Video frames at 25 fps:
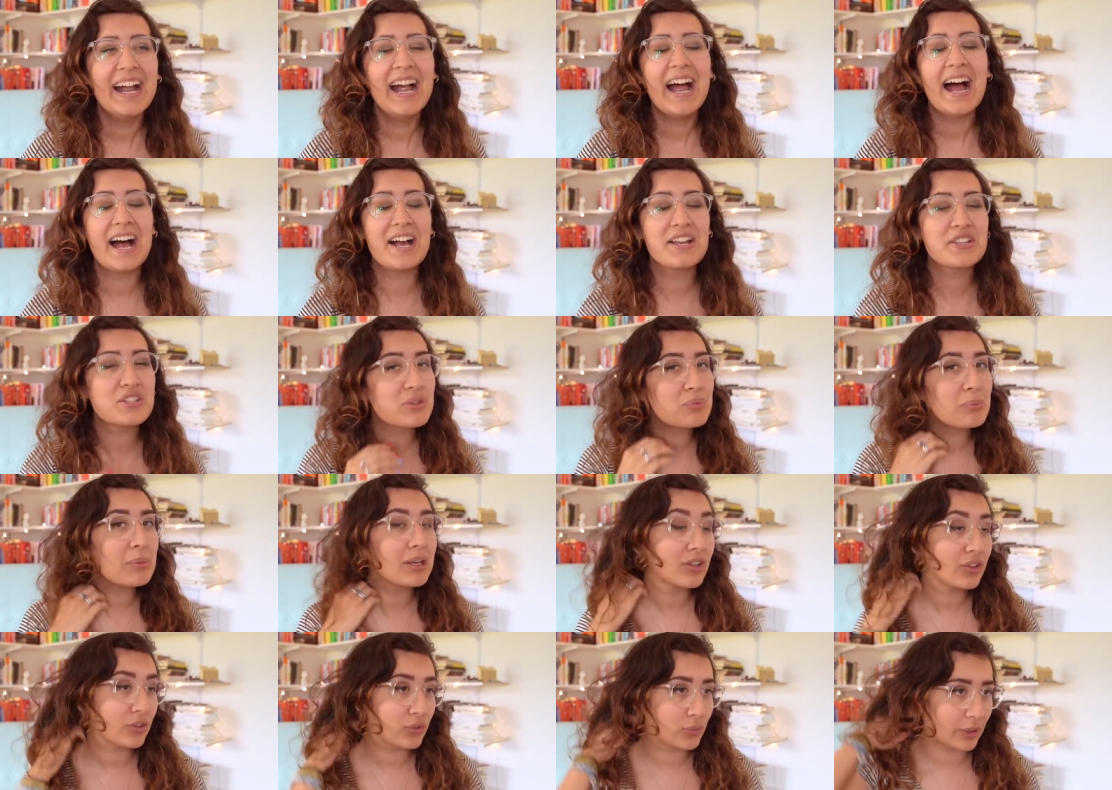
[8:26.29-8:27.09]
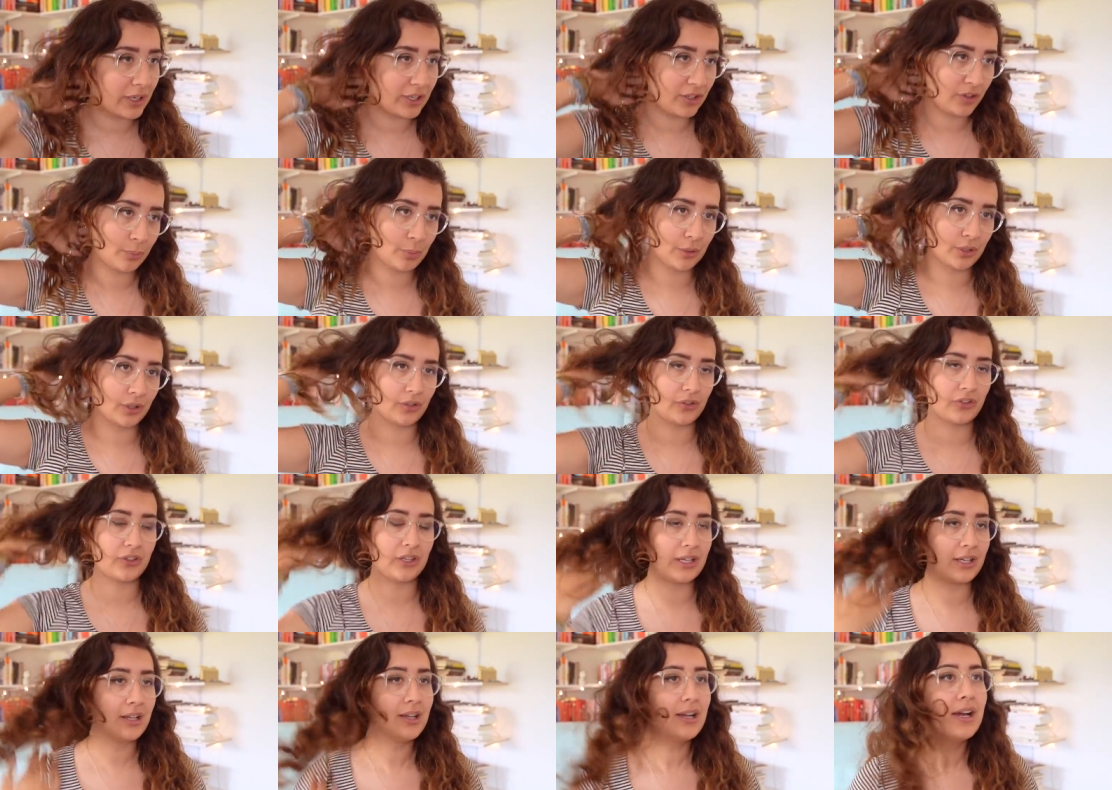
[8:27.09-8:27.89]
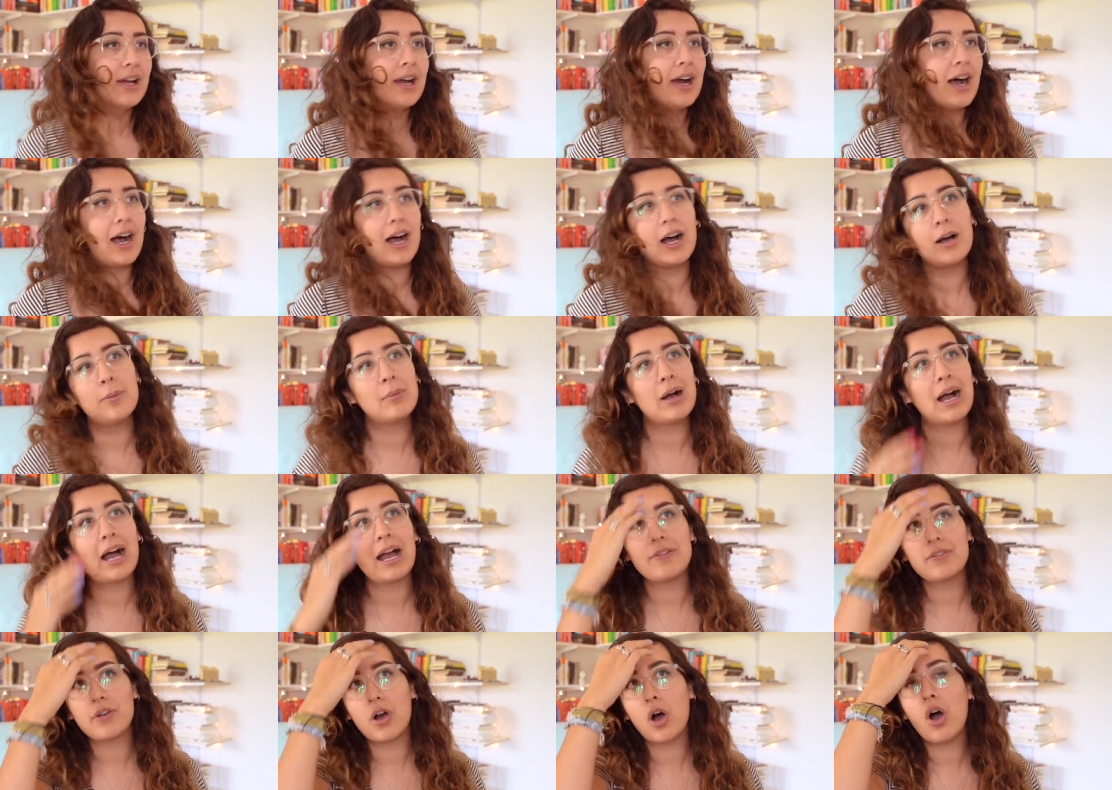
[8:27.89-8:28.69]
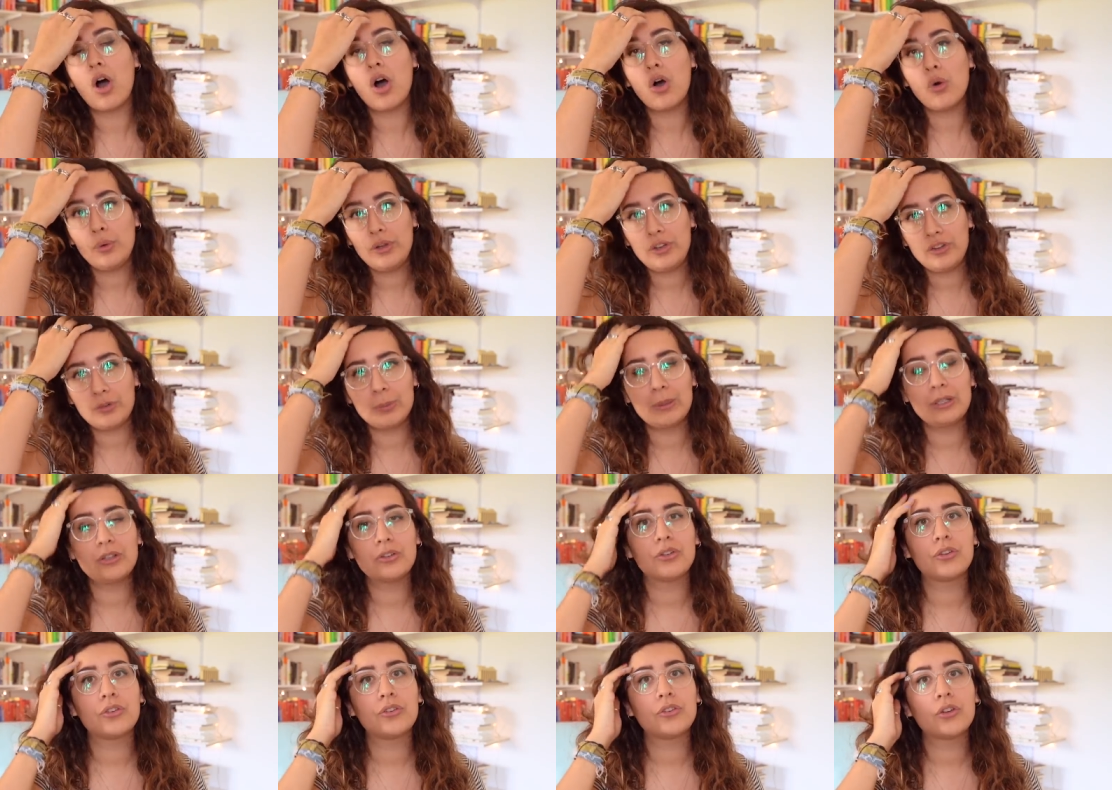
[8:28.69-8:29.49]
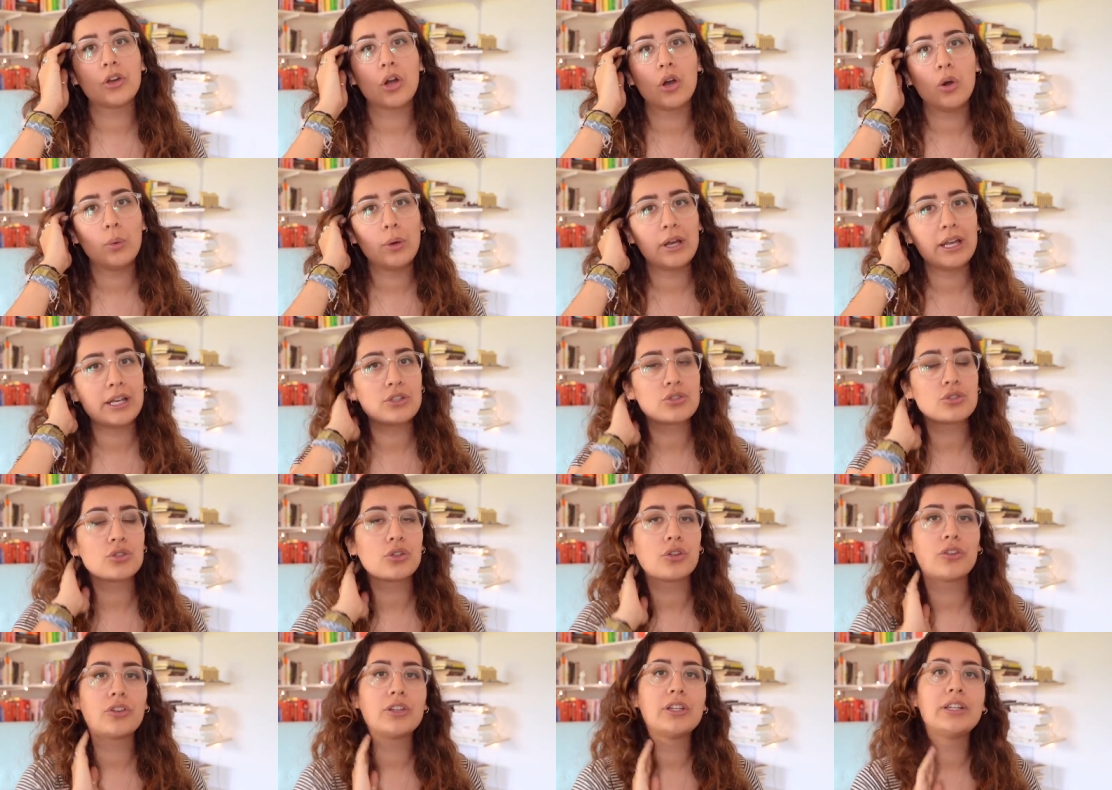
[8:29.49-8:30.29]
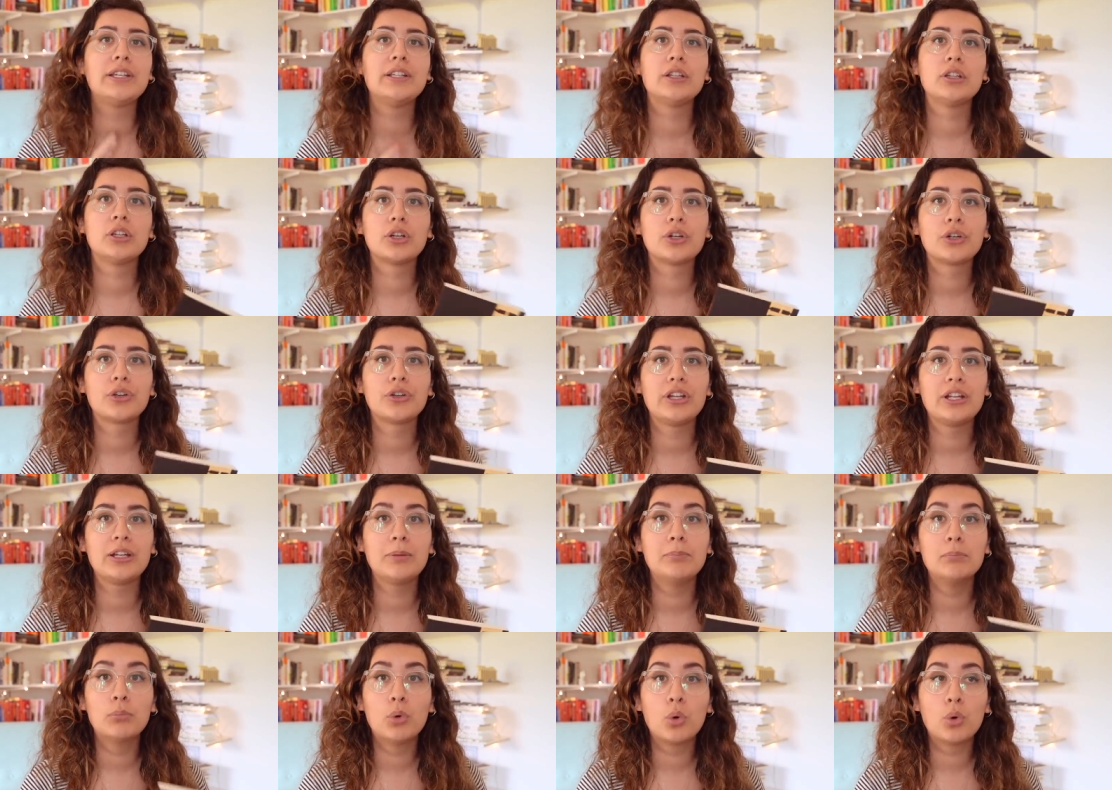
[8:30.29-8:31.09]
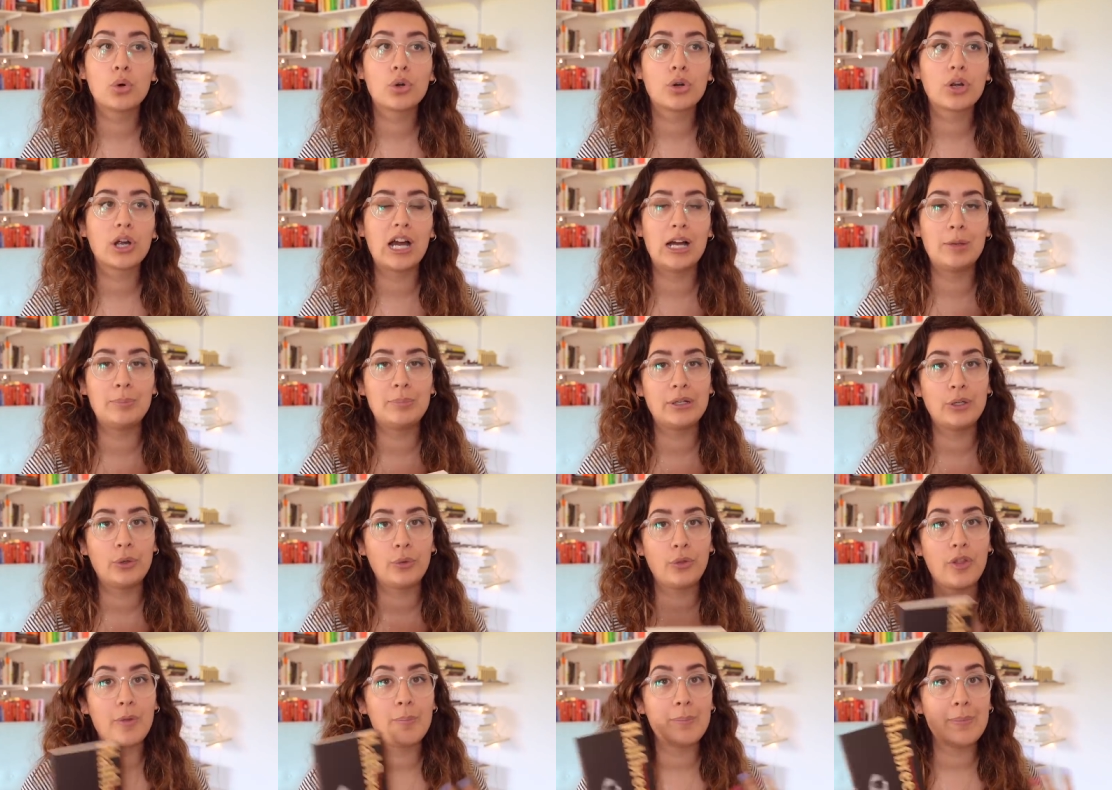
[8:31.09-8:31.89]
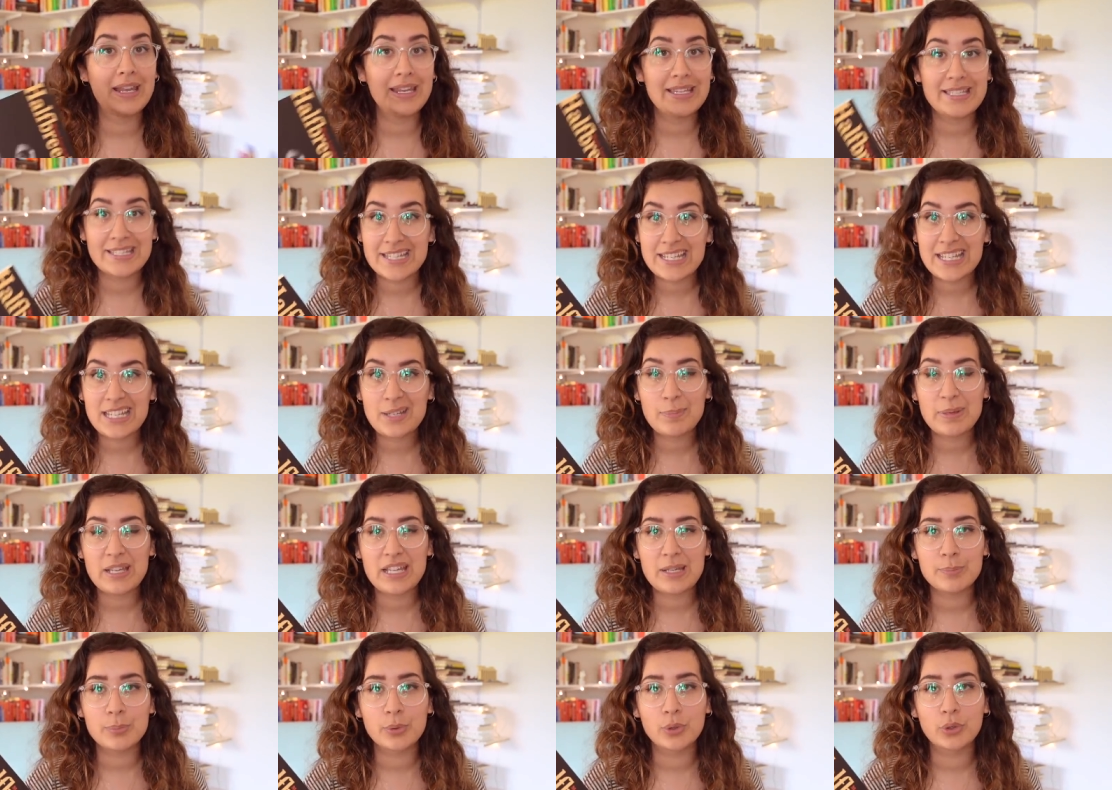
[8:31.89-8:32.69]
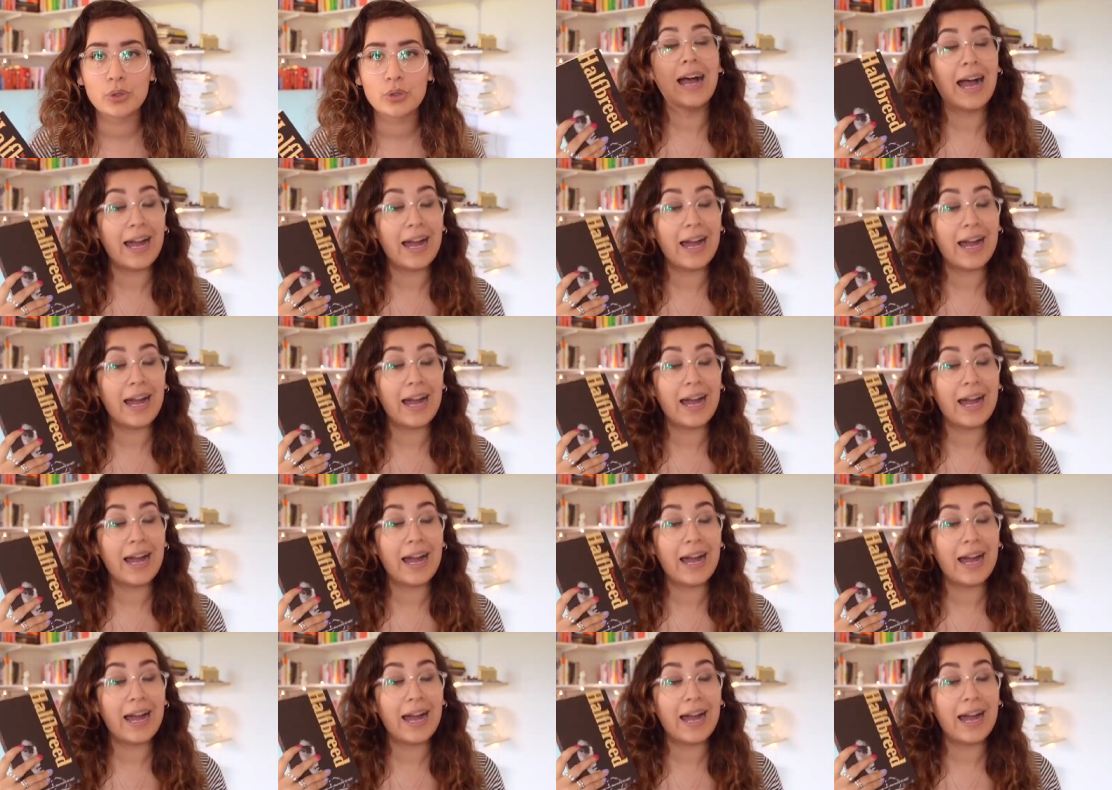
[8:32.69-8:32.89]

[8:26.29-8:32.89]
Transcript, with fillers: As a mixed race person, um, I've always been so interested in learning more about the Métis people.